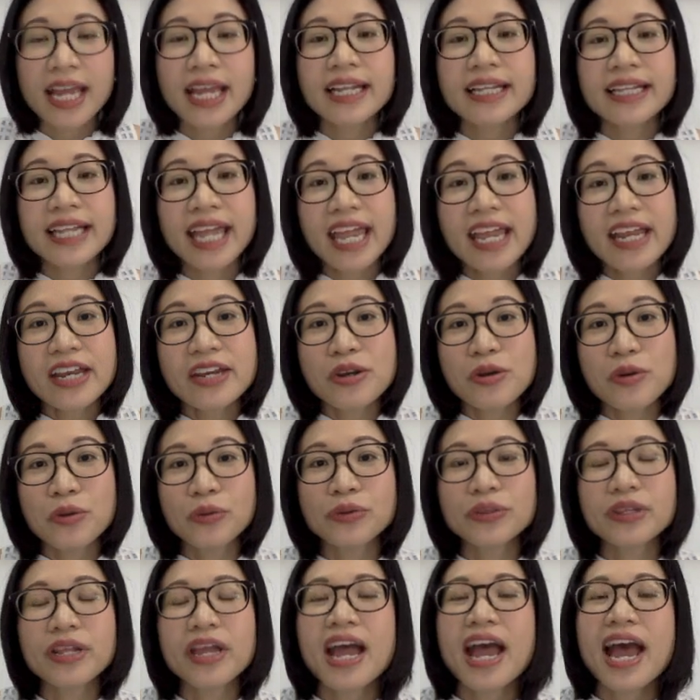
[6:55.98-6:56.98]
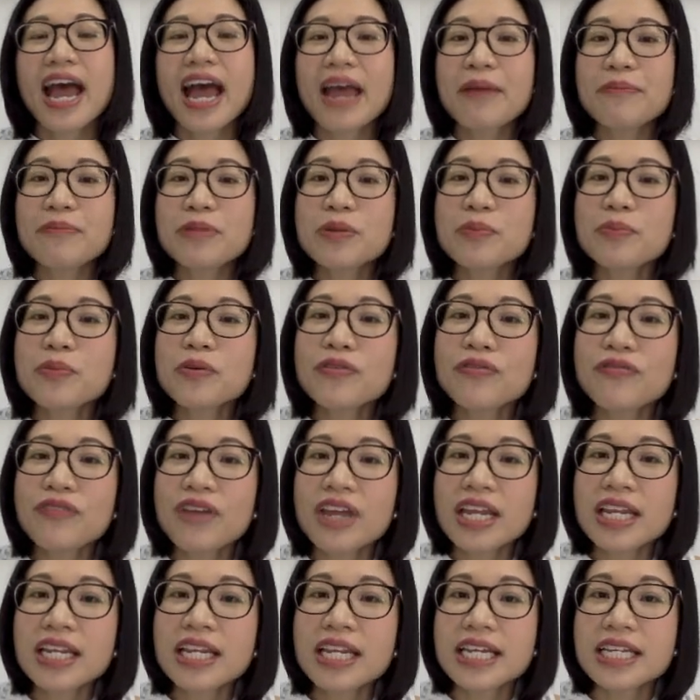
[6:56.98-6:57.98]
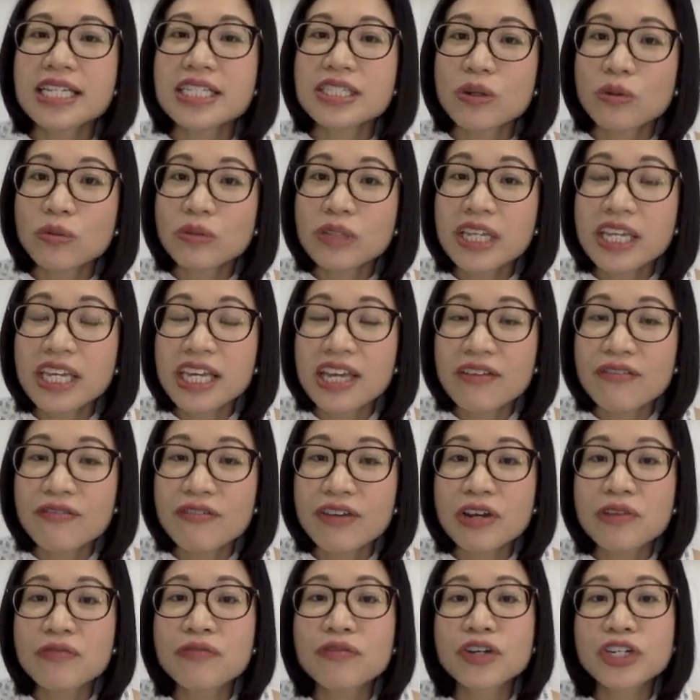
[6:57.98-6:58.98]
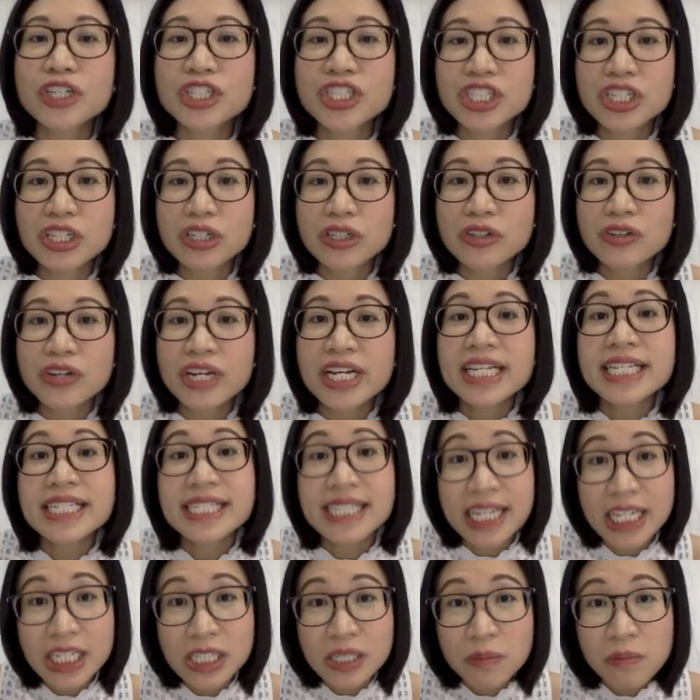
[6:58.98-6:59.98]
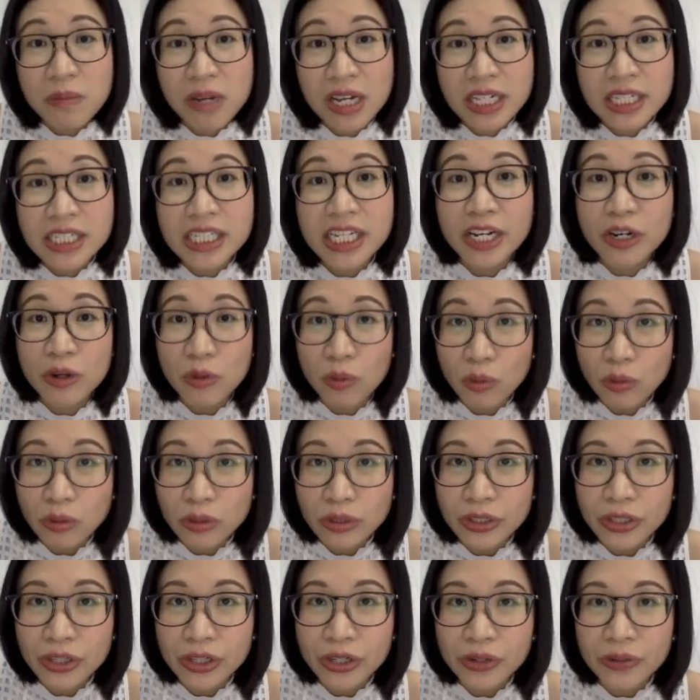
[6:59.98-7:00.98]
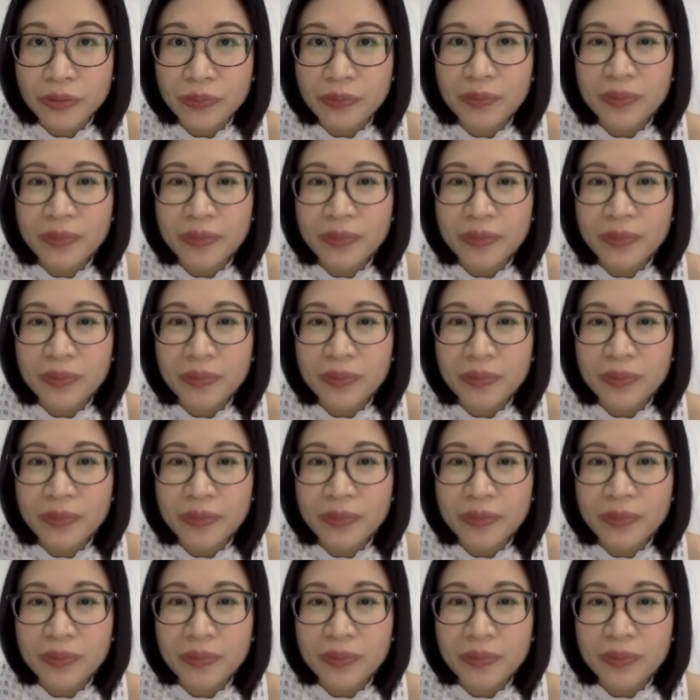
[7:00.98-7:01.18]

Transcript: Take note, ibuprofen is only given for children 6 months and older.